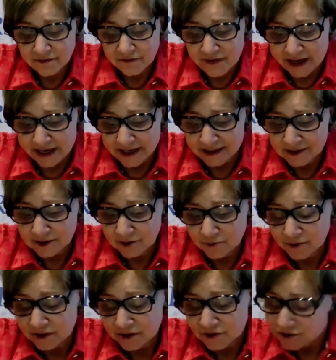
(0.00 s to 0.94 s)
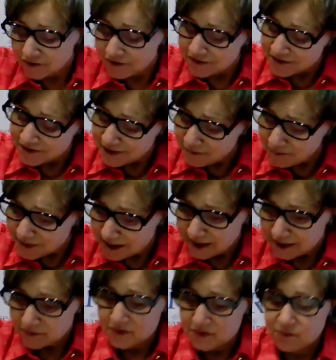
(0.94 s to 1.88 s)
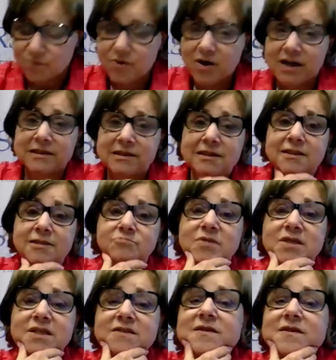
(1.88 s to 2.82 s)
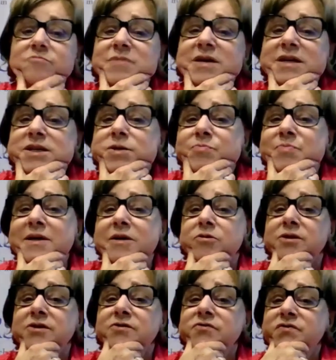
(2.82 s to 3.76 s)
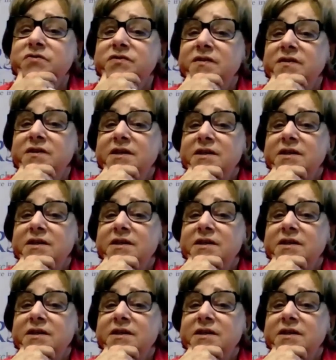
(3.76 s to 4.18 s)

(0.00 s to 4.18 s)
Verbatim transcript: fact, which sometimes surprises me, that many parents